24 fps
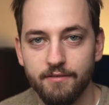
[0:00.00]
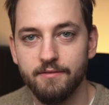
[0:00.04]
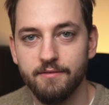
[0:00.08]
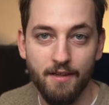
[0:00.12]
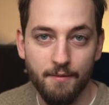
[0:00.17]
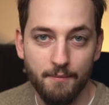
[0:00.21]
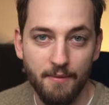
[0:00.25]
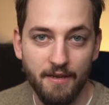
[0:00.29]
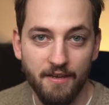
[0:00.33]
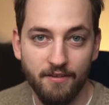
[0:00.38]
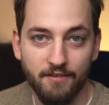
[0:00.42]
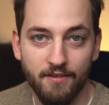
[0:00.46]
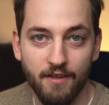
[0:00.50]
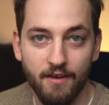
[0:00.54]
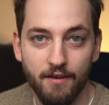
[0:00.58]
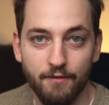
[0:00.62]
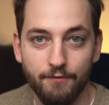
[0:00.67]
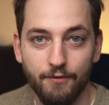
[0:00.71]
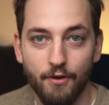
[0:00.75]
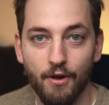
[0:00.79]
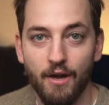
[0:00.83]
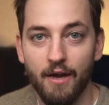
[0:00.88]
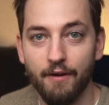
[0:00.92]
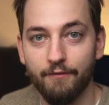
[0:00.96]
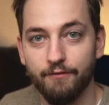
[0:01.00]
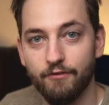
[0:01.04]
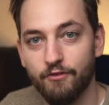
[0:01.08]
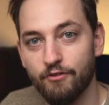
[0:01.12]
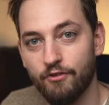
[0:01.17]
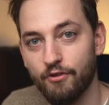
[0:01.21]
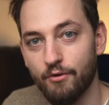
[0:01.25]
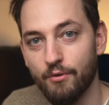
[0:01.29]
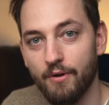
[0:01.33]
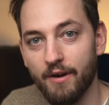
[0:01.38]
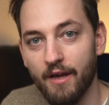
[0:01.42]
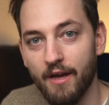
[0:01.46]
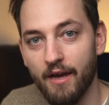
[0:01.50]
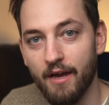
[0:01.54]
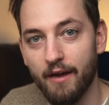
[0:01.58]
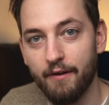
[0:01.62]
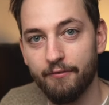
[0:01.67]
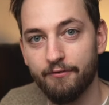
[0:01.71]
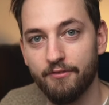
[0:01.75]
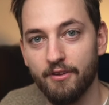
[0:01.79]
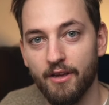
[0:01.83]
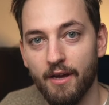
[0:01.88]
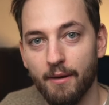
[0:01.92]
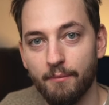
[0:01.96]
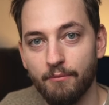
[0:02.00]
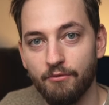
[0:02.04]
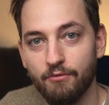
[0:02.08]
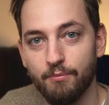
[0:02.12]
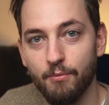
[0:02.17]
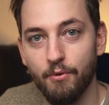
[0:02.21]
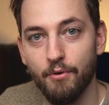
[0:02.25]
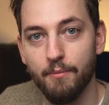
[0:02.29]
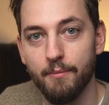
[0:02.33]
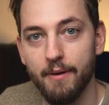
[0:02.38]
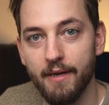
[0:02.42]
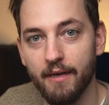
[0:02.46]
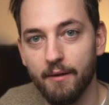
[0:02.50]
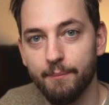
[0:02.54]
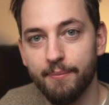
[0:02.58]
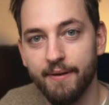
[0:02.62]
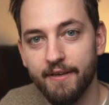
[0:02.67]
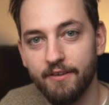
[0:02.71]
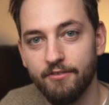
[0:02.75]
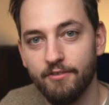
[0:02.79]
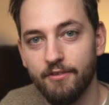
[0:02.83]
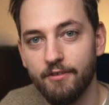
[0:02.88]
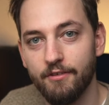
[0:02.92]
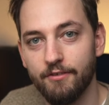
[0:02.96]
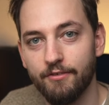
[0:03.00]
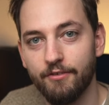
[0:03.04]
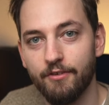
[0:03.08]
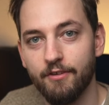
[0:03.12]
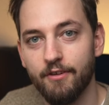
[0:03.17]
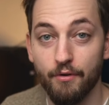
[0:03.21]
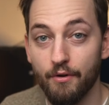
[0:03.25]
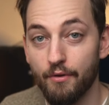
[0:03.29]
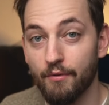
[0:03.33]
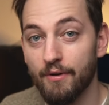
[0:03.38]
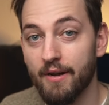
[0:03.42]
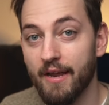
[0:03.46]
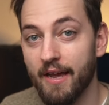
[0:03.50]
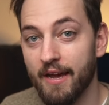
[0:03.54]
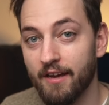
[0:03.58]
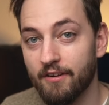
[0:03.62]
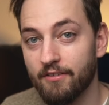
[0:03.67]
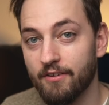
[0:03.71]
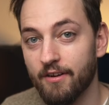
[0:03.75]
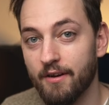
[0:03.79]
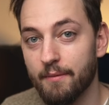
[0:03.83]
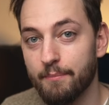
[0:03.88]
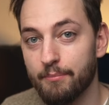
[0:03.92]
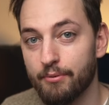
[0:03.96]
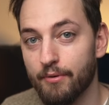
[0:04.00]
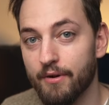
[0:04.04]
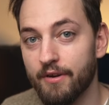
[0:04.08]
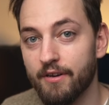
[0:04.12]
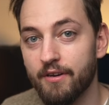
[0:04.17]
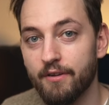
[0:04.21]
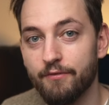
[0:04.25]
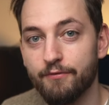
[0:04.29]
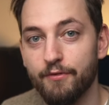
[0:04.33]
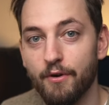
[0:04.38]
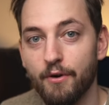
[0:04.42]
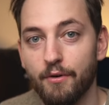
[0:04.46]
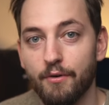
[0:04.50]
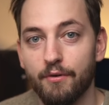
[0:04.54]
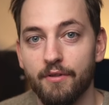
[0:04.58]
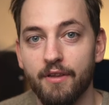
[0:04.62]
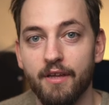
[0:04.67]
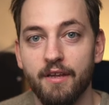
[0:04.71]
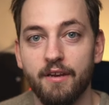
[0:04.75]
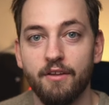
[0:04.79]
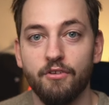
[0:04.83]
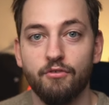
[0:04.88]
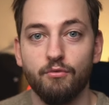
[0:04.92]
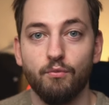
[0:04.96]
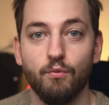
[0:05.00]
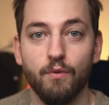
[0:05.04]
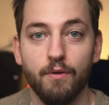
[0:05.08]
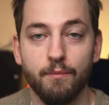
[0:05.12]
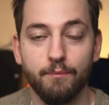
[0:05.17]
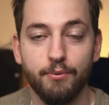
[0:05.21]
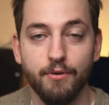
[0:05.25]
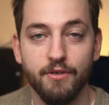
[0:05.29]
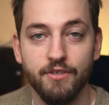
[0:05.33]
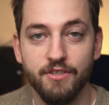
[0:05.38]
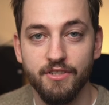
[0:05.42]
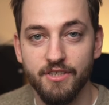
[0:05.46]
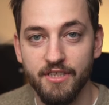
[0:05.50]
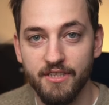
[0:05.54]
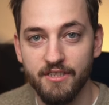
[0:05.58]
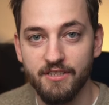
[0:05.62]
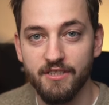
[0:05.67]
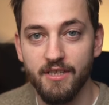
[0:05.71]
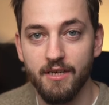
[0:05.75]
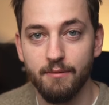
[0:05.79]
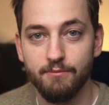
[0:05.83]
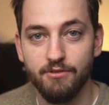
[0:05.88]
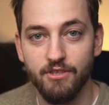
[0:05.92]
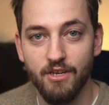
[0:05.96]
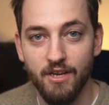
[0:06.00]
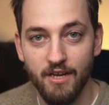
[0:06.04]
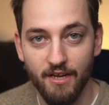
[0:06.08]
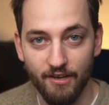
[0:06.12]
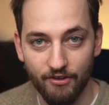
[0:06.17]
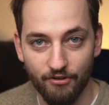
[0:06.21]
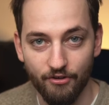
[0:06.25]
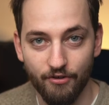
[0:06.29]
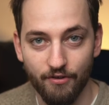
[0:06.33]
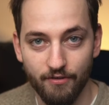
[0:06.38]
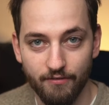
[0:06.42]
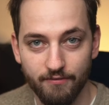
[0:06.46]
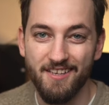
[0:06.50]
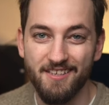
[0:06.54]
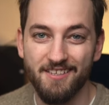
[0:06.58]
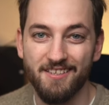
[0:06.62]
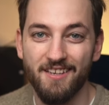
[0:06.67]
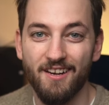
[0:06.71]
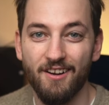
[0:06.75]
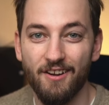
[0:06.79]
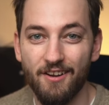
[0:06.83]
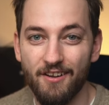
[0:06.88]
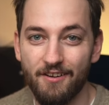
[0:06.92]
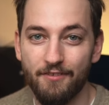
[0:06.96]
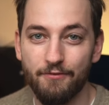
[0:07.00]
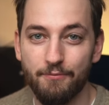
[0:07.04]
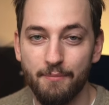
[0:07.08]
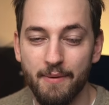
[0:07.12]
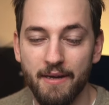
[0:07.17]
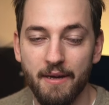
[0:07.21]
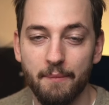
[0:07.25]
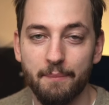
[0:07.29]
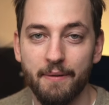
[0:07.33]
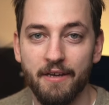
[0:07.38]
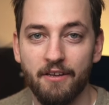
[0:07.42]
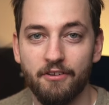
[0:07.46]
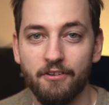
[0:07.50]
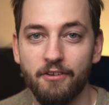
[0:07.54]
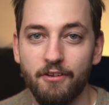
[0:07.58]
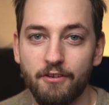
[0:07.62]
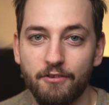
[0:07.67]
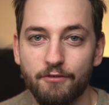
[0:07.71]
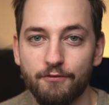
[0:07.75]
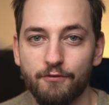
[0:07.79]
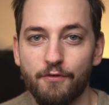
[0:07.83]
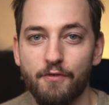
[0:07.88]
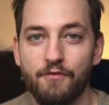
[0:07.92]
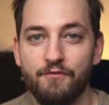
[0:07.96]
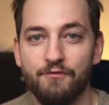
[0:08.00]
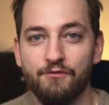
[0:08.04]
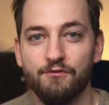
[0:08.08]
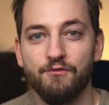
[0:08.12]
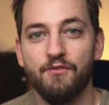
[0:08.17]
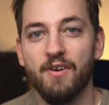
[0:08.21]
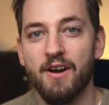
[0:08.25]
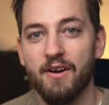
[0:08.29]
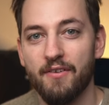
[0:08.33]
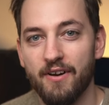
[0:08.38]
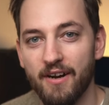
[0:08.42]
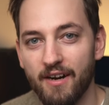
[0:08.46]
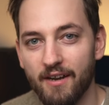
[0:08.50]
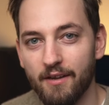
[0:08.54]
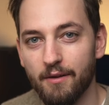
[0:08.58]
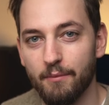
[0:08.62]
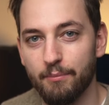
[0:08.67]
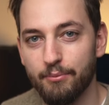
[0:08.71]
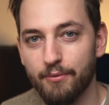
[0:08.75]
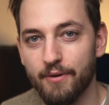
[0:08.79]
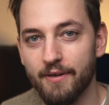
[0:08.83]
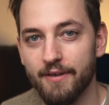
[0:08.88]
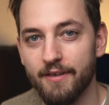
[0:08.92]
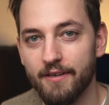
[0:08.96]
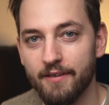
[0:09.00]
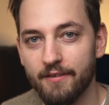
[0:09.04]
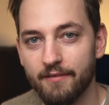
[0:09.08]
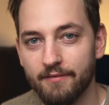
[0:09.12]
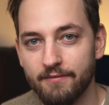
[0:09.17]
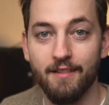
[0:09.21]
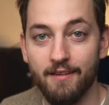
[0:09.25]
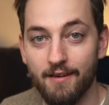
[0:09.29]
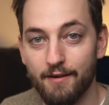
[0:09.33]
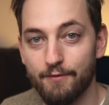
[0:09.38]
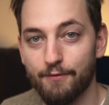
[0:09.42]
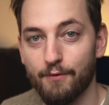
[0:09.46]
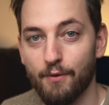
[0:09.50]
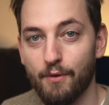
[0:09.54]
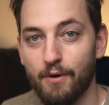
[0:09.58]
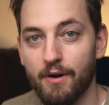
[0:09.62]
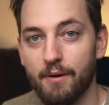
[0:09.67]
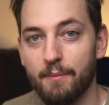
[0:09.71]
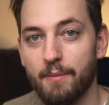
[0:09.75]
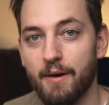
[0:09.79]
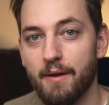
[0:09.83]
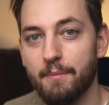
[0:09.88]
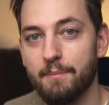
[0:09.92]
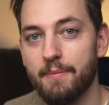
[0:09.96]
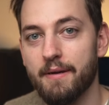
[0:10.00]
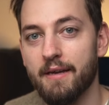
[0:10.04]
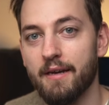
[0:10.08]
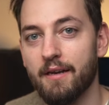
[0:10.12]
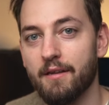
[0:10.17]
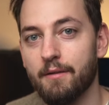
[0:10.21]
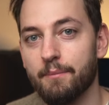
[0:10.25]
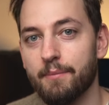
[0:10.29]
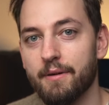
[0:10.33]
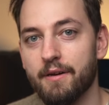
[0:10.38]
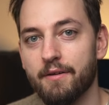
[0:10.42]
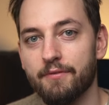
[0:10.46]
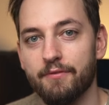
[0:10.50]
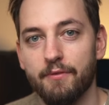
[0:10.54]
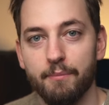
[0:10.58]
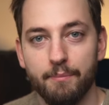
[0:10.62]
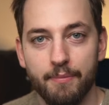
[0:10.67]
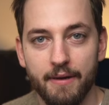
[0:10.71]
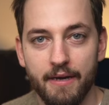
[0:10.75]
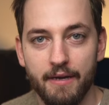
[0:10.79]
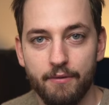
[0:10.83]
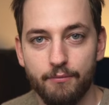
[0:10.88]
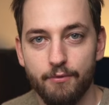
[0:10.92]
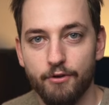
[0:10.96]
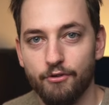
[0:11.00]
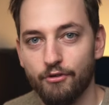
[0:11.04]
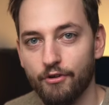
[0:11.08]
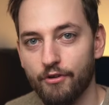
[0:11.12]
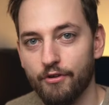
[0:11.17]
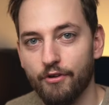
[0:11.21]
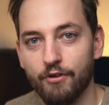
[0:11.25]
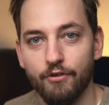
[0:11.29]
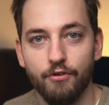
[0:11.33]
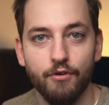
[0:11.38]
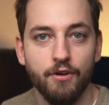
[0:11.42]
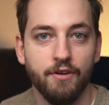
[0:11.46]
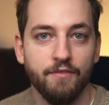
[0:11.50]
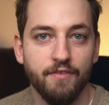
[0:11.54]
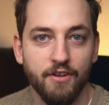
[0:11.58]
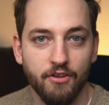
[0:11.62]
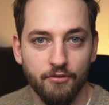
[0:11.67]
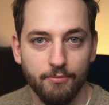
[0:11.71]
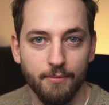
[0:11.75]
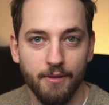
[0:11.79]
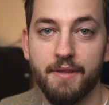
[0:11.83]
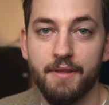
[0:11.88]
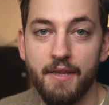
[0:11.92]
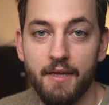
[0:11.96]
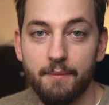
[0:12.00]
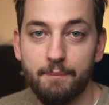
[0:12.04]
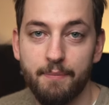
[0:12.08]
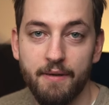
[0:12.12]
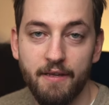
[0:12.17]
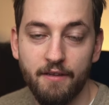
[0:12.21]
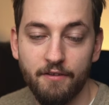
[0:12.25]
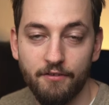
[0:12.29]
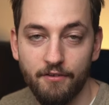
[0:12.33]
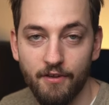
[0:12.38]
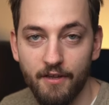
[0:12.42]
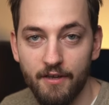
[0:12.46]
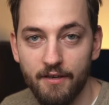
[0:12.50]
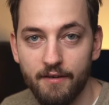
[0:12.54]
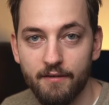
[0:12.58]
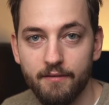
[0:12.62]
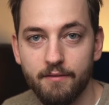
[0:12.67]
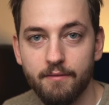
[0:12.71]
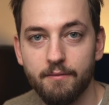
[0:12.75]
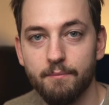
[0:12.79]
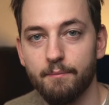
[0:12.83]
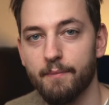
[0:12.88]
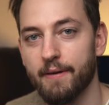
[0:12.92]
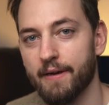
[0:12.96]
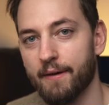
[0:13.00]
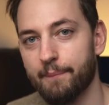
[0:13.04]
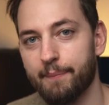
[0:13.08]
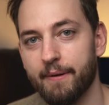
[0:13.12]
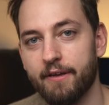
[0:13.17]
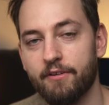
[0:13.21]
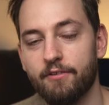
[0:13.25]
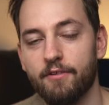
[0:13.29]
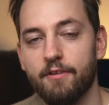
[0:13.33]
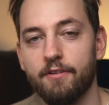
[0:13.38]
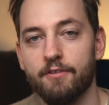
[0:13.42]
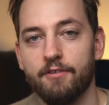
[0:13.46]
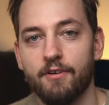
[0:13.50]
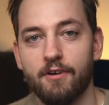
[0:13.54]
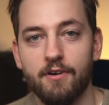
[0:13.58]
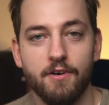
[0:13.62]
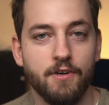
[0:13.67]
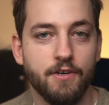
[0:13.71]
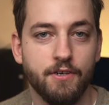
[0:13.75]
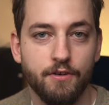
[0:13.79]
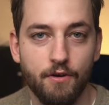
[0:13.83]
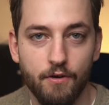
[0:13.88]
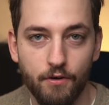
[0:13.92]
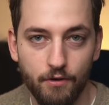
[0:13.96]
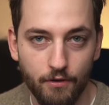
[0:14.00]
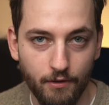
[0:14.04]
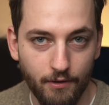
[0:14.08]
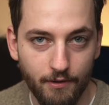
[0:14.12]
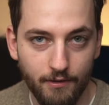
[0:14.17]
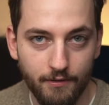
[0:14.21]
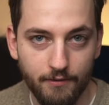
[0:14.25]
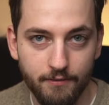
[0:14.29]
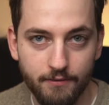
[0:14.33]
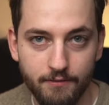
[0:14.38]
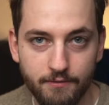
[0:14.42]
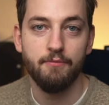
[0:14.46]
And that means that if you have two and a half times more megapixels, you can only actually print a photo that is 1.6 times larger. So that's a lot of megapixels pixels from very low print, and therefore it might be a little bit of a bad return on your investment. But that being said, megapixels aren't all.